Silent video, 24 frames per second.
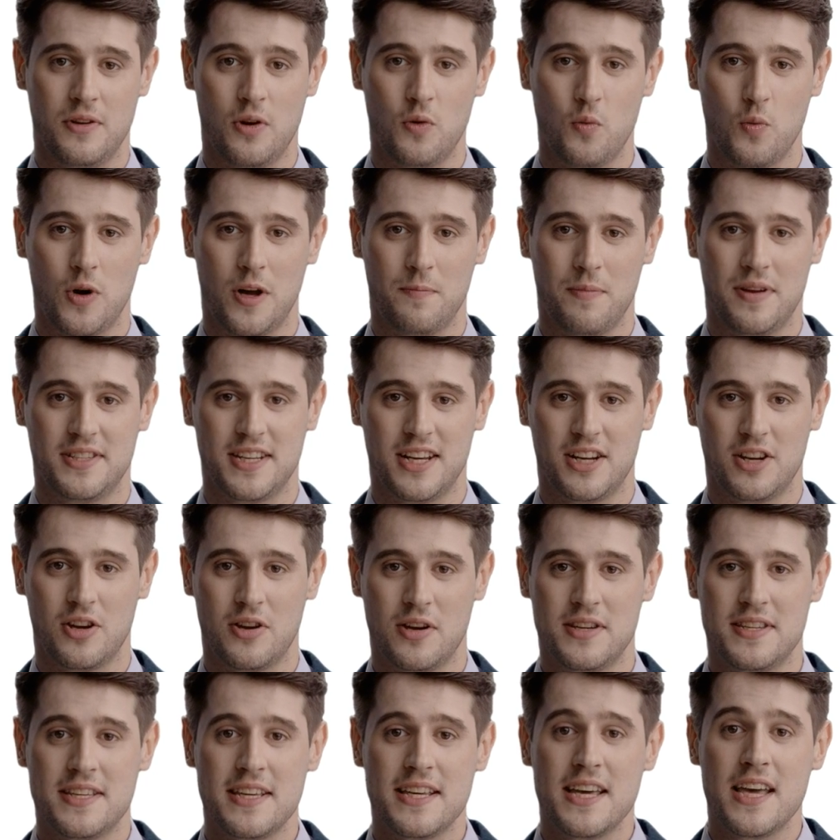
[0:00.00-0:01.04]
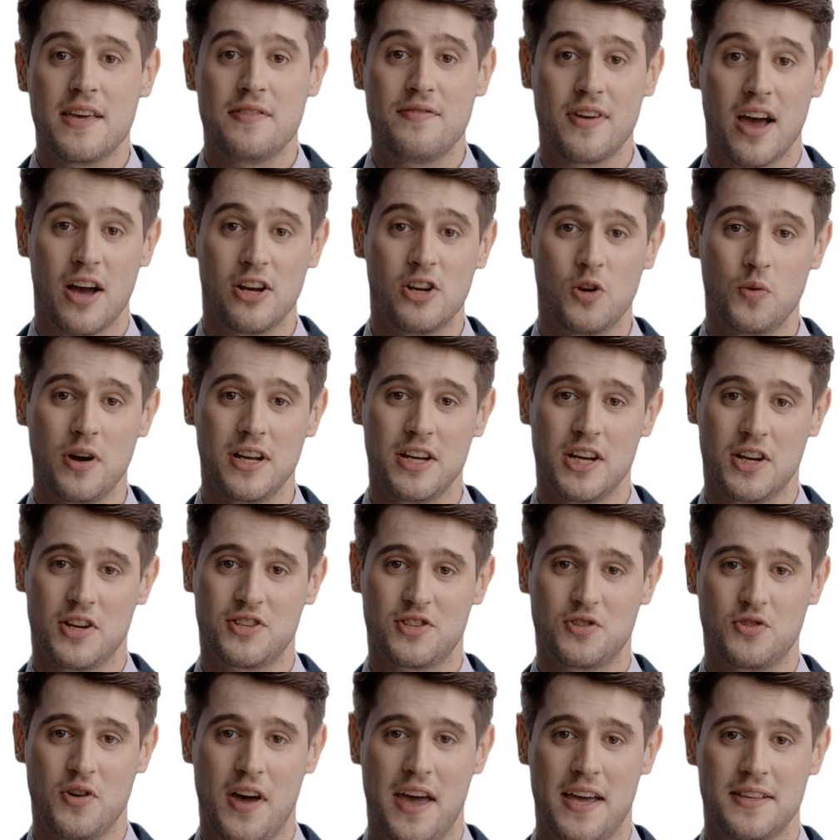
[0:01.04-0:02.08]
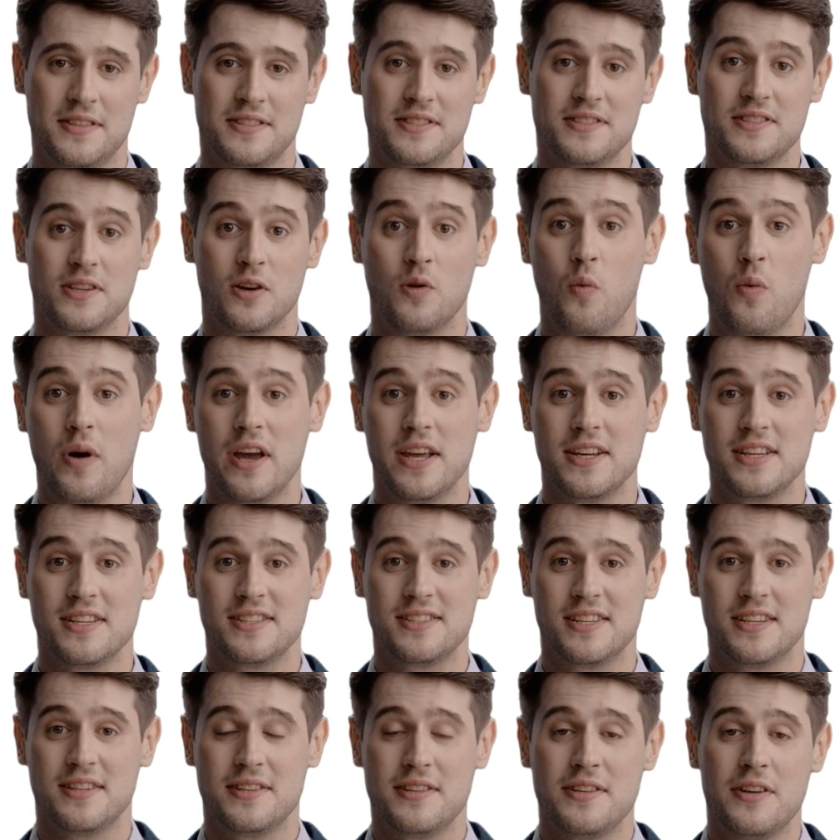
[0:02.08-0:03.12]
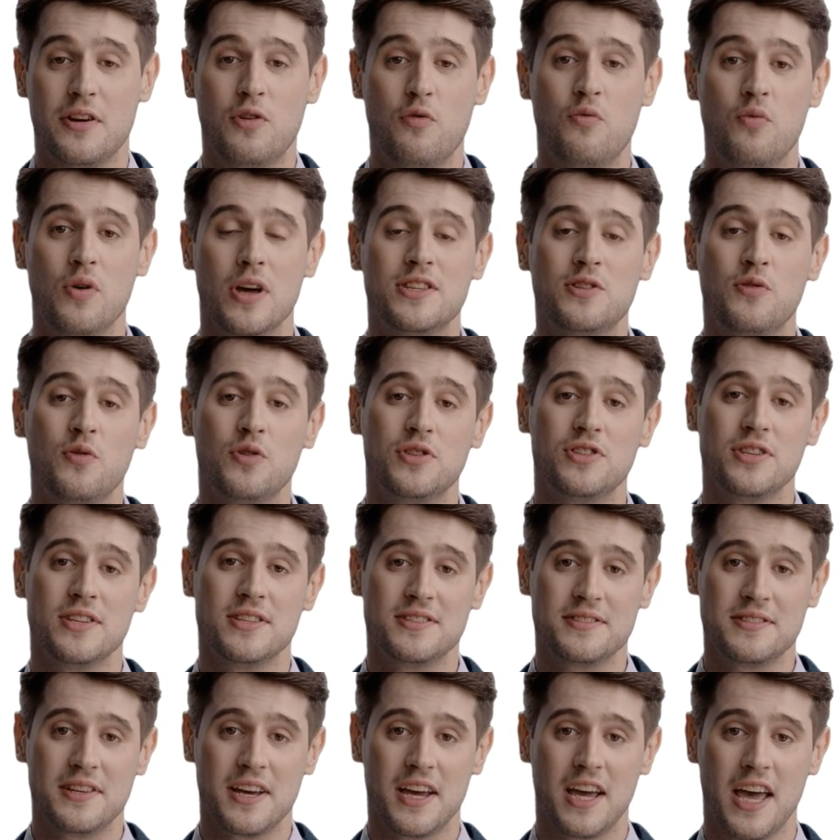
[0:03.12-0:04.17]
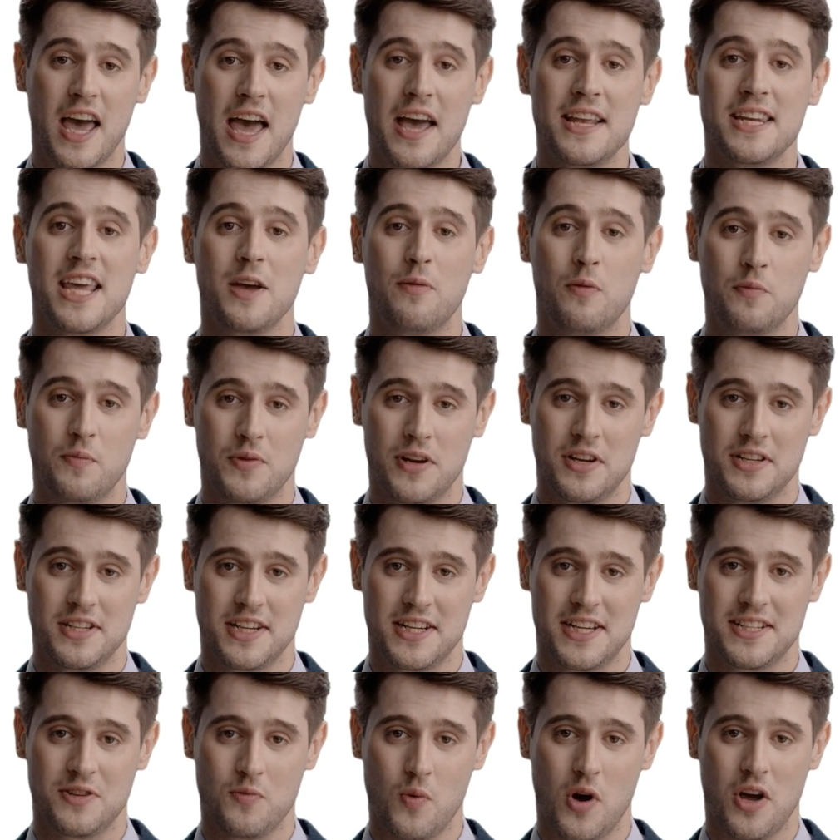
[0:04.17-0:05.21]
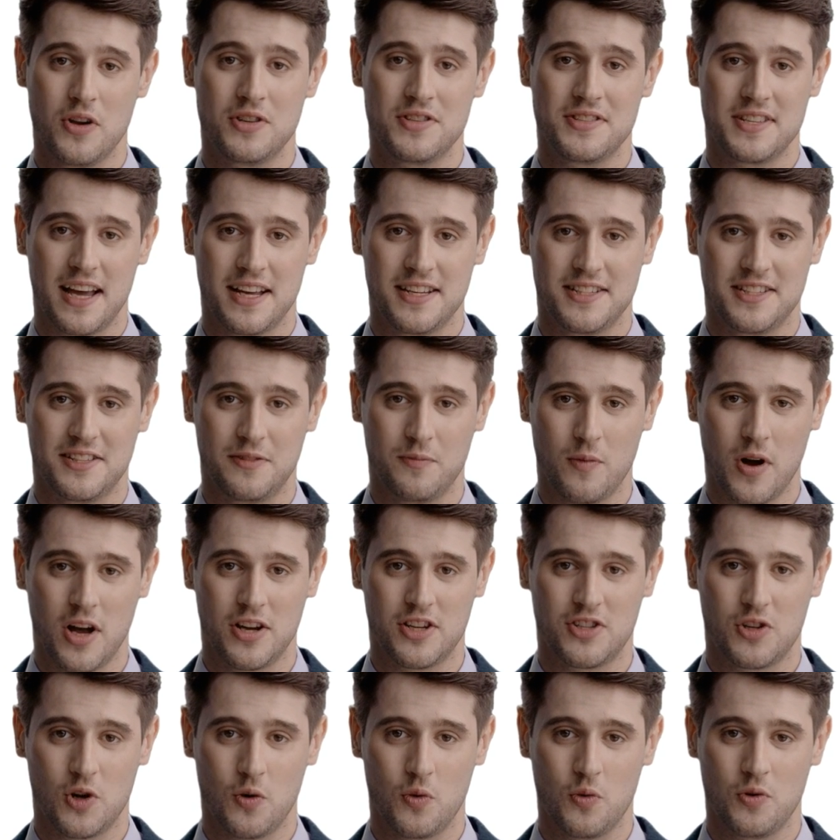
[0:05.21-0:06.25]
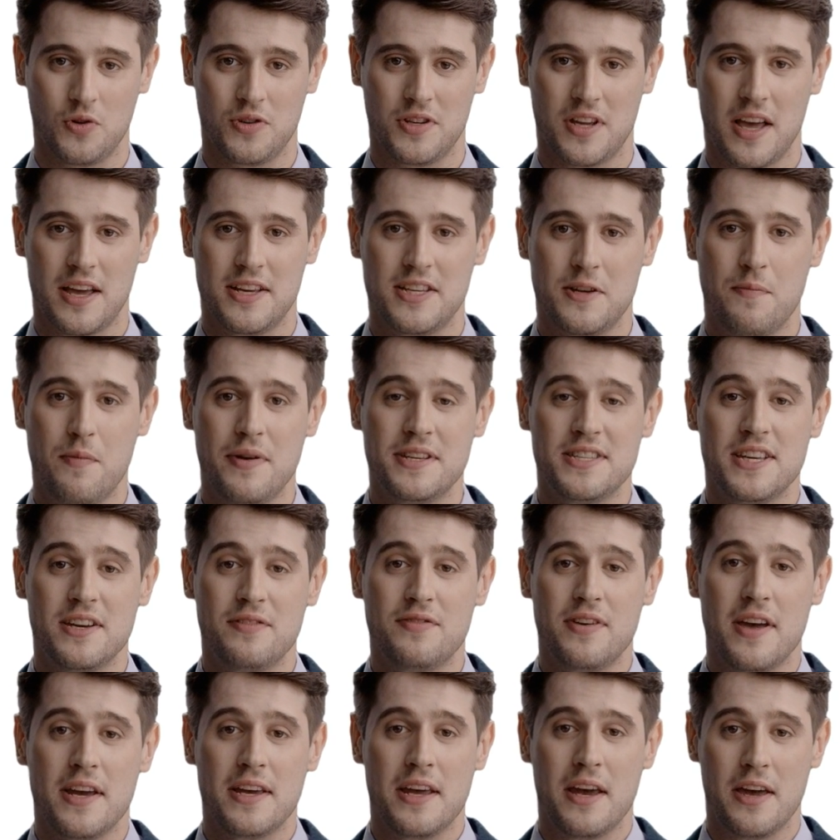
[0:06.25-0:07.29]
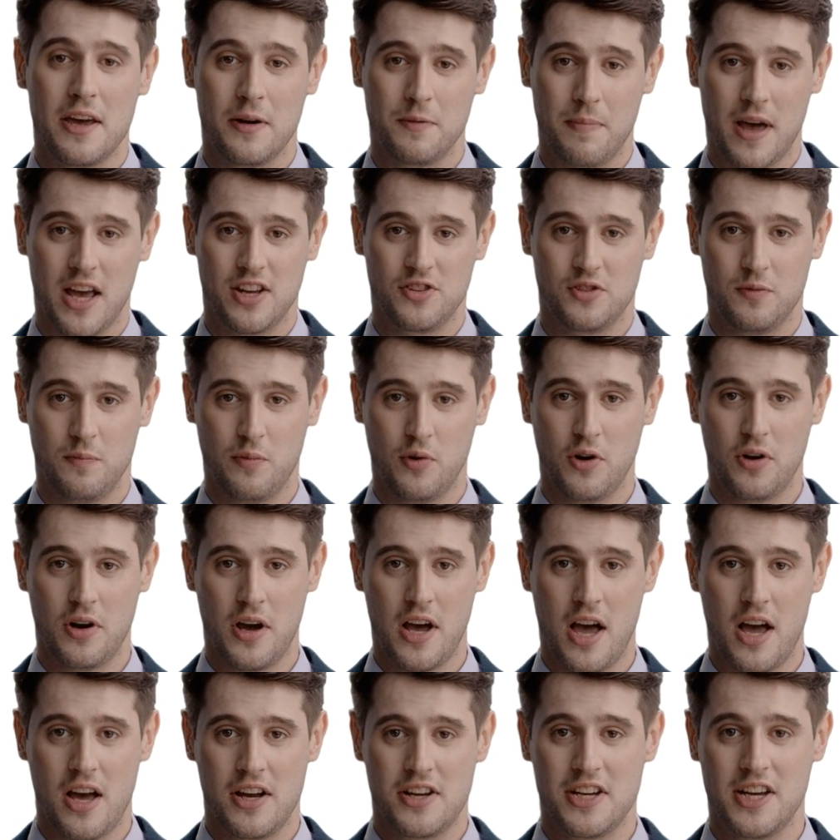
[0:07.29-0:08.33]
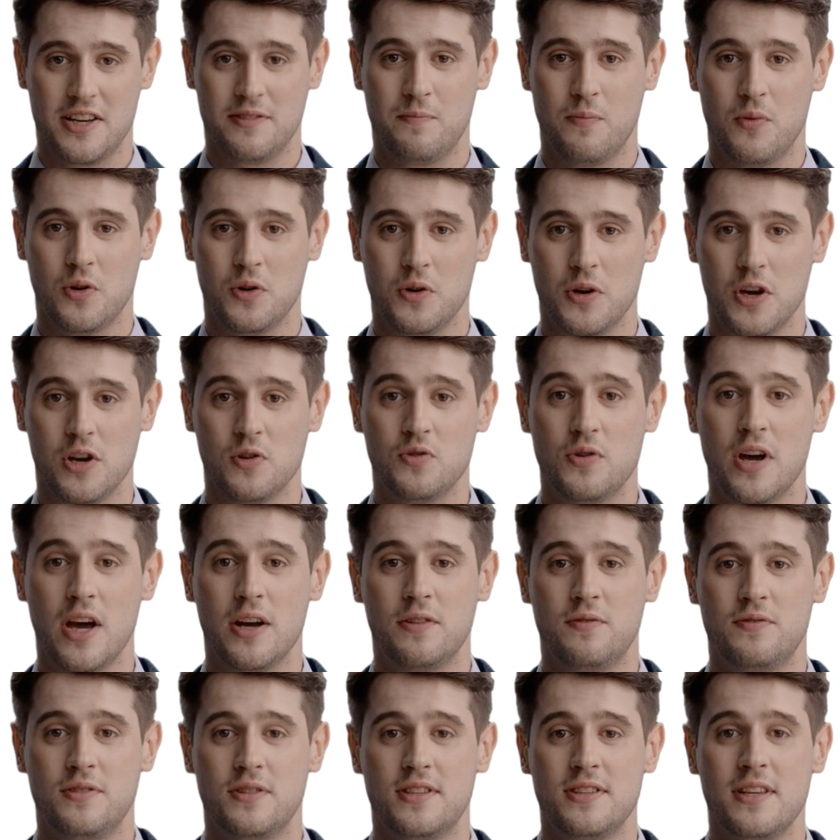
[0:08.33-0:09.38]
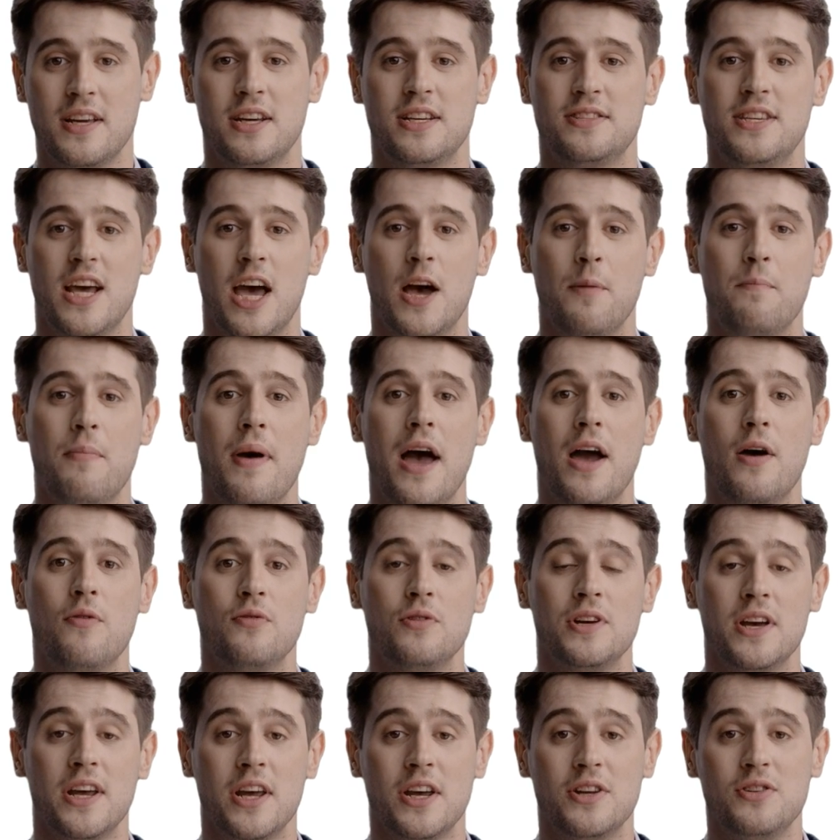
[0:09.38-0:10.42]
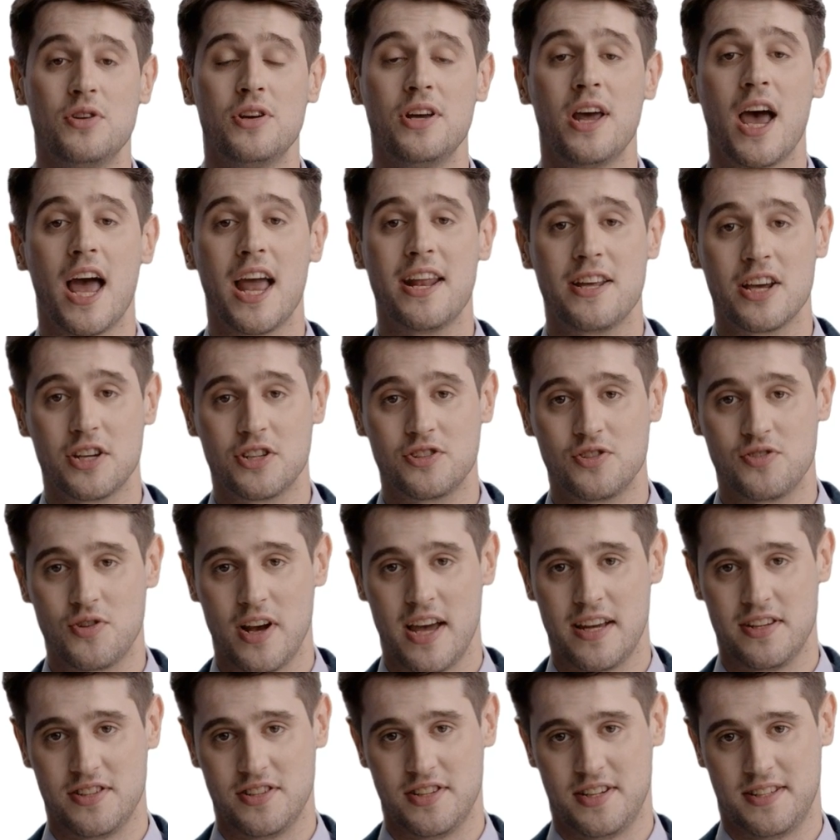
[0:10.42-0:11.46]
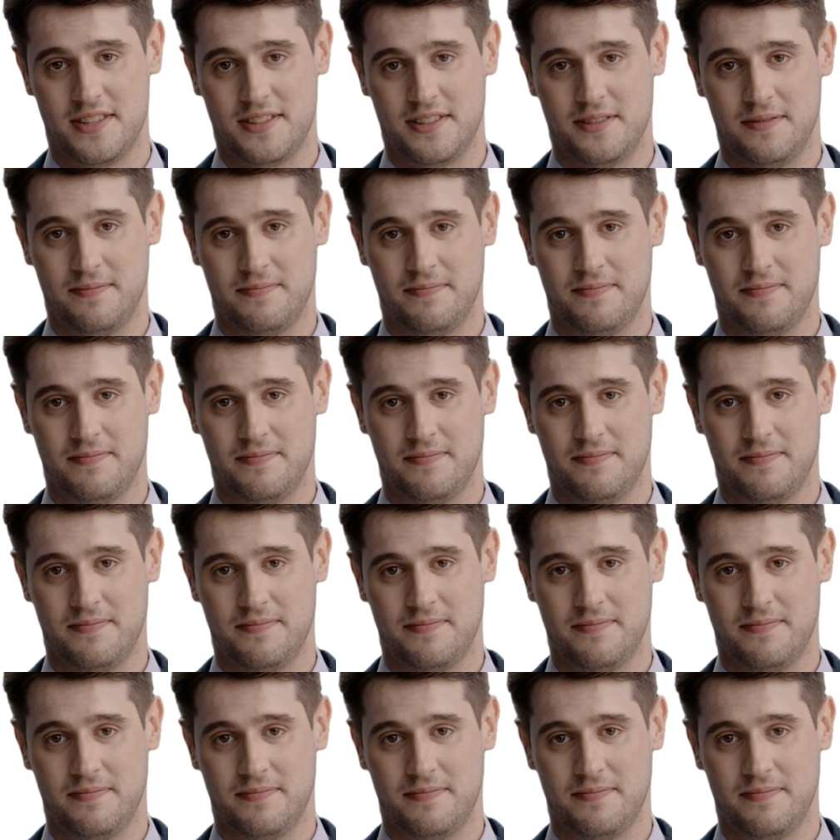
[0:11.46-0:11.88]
We meticulously evaluate our strengths, weaknesses, resources, and capabilities while setting SMART goals specific, measurable, achievable, relevant, time bound to guide our strategies.